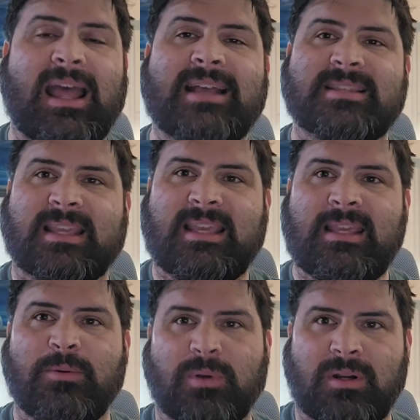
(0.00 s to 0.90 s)
that has a
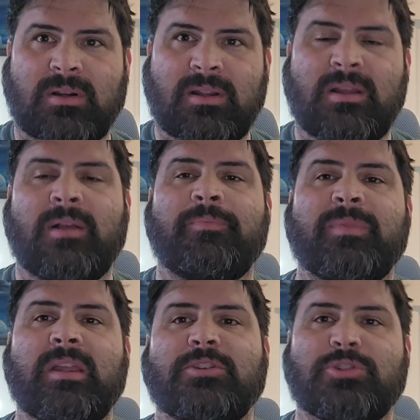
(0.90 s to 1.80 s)
keyword
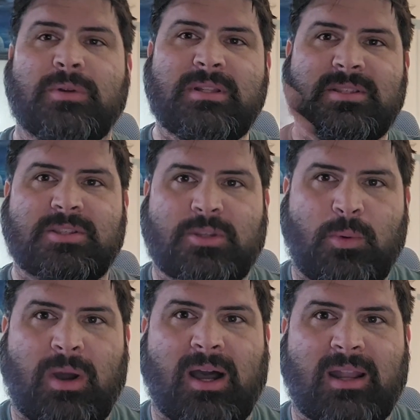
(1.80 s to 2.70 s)
that joins a
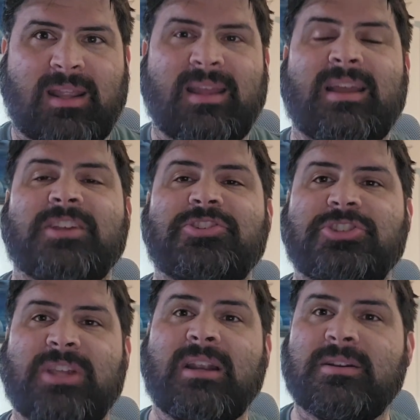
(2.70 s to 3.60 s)
squad
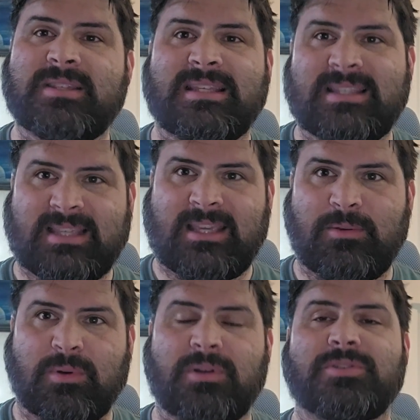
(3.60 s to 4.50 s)
shares his
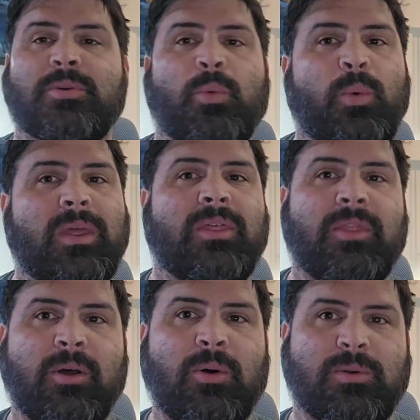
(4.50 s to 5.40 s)
keywords
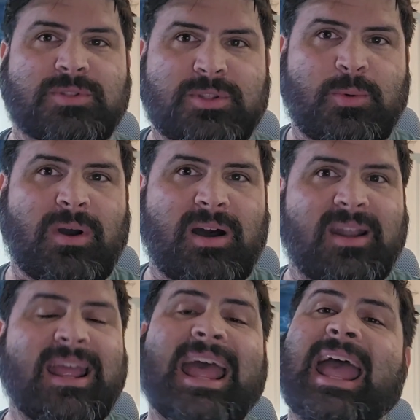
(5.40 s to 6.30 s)
with the whole
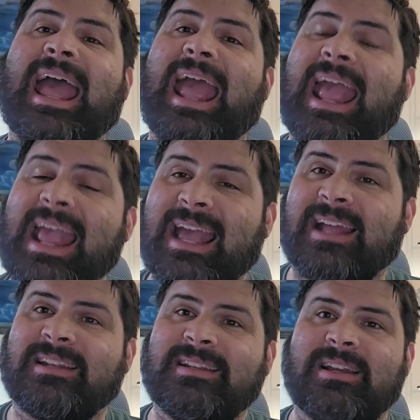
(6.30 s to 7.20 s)
squad,
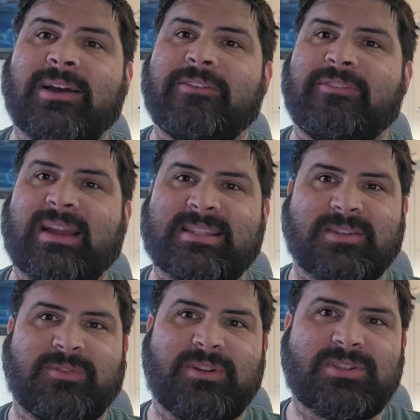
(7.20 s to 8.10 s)
and vice
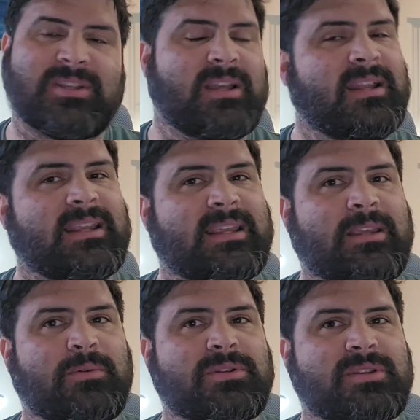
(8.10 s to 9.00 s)
versa. Any
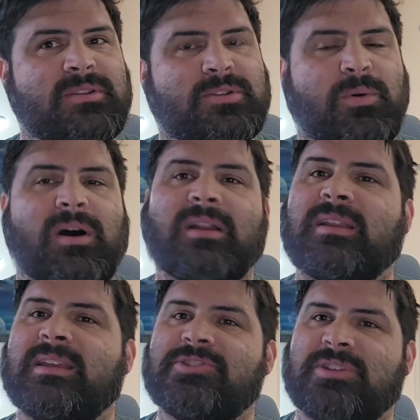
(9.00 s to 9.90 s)
keywords in the squad
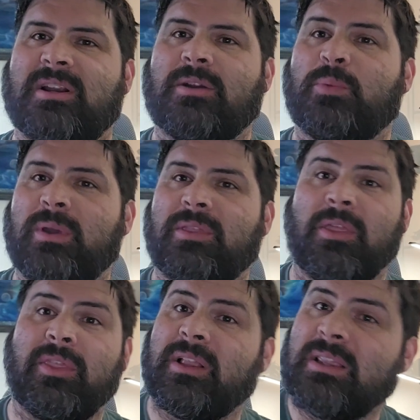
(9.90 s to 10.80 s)
get shared with
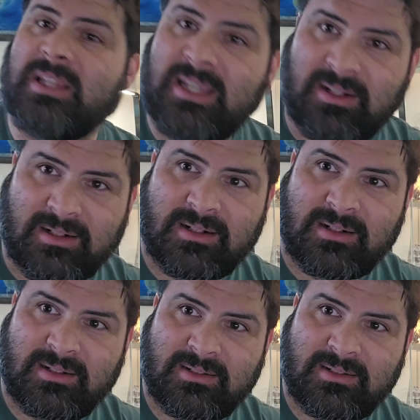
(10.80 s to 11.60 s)
the leader.